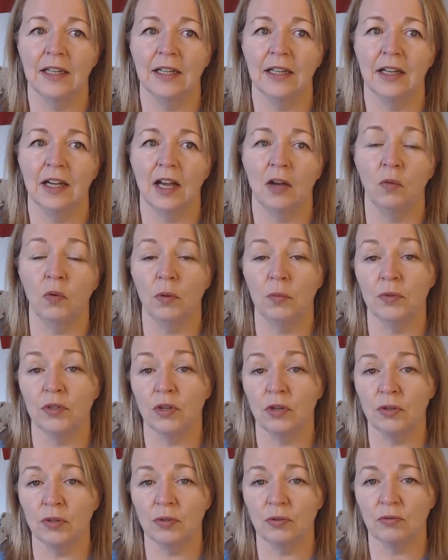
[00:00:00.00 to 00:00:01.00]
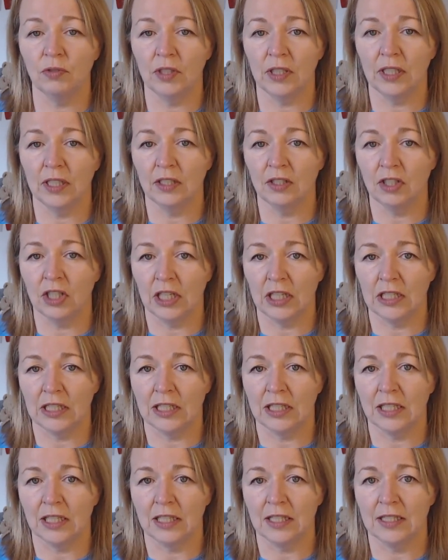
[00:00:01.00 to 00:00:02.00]
And what was also really
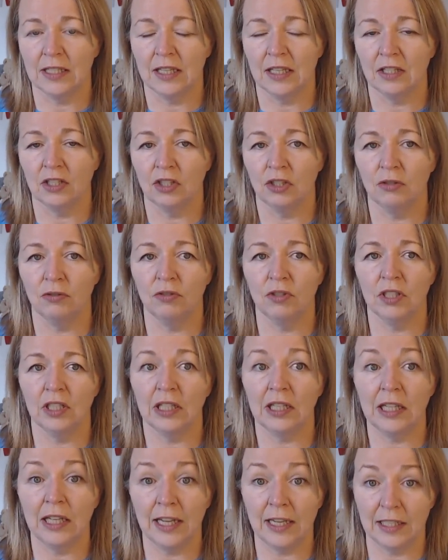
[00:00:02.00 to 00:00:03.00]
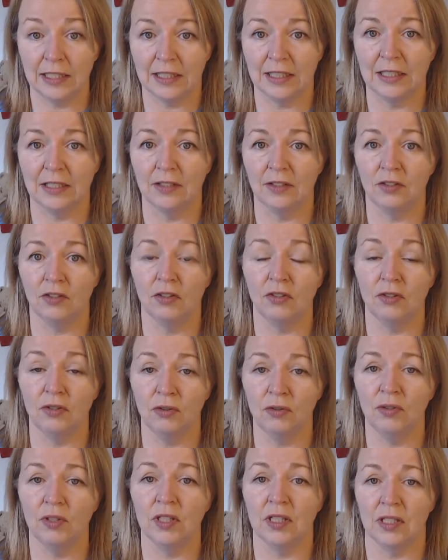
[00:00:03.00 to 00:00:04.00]
interesting is that children elected to
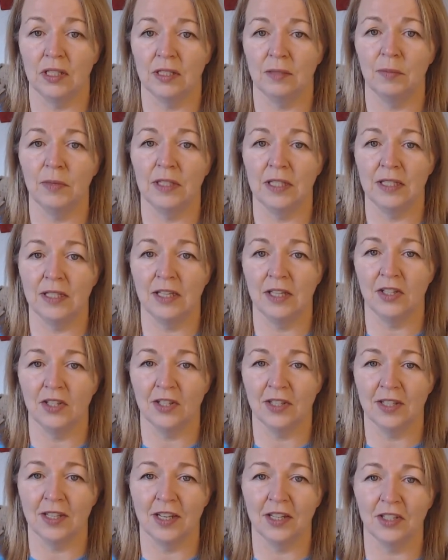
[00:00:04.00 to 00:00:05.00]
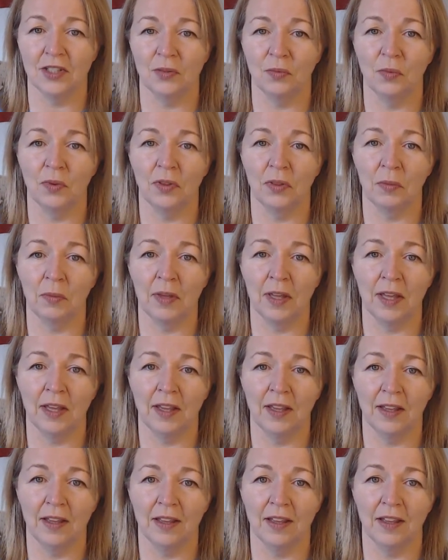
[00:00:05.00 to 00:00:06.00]
do this meditation session with
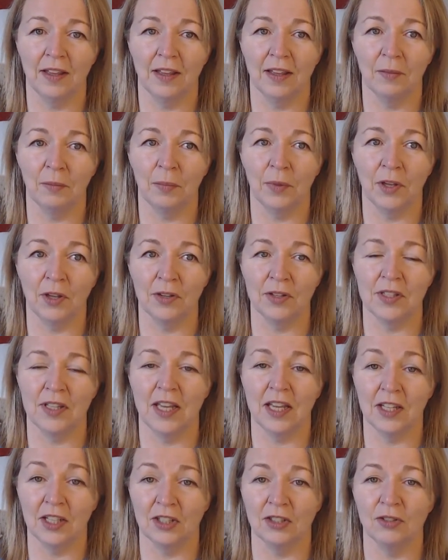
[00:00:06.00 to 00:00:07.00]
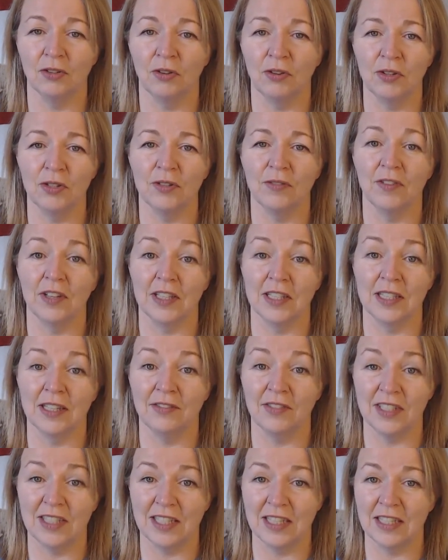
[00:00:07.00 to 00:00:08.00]
me because they had a choice of
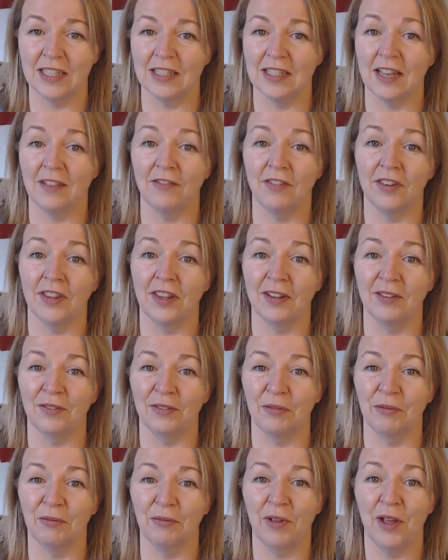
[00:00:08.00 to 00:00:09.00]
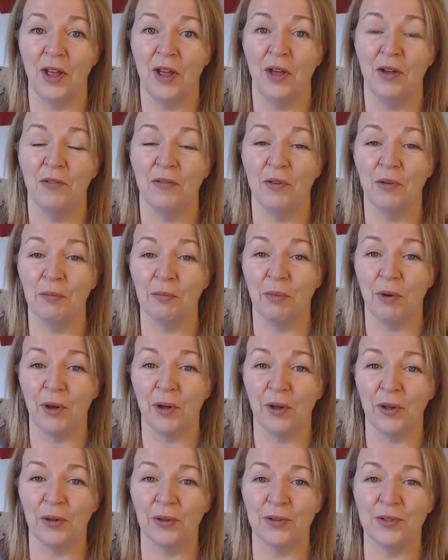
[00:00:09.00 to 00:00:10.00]
activities, everything from
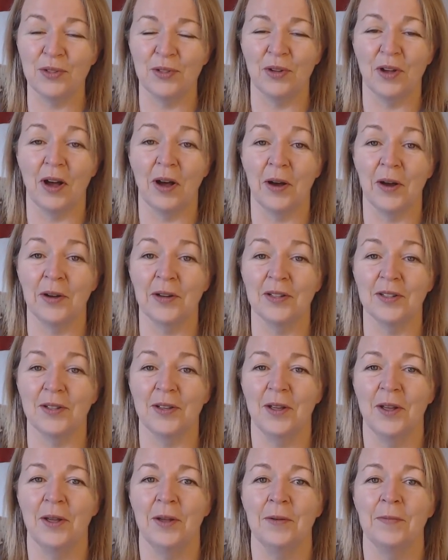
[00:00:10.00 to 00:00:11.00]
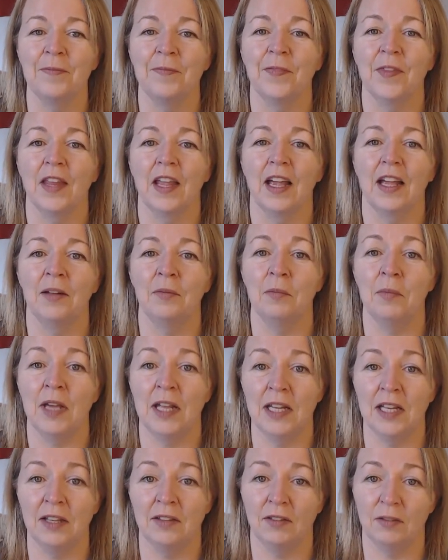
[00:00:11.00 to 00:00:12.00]
football to art, and
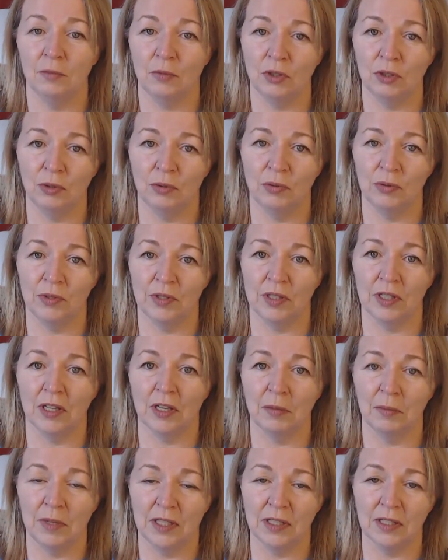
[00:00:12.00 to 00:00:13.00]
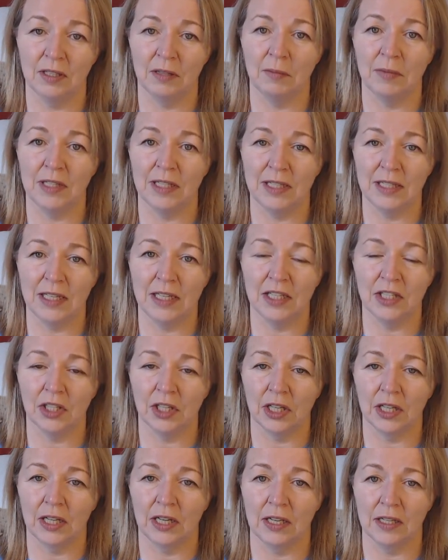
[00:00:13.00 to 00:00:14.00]
many of them chose to come into the meditation
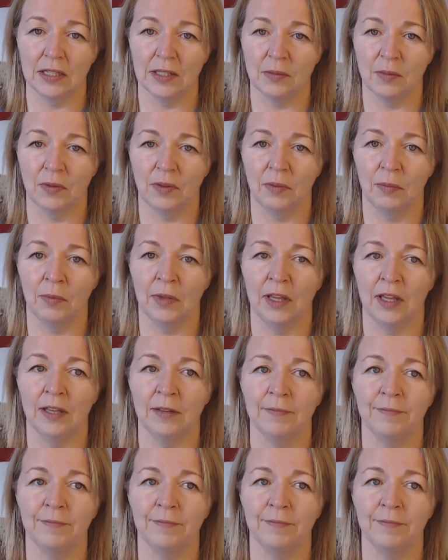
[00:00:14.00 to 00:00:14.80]
class with me.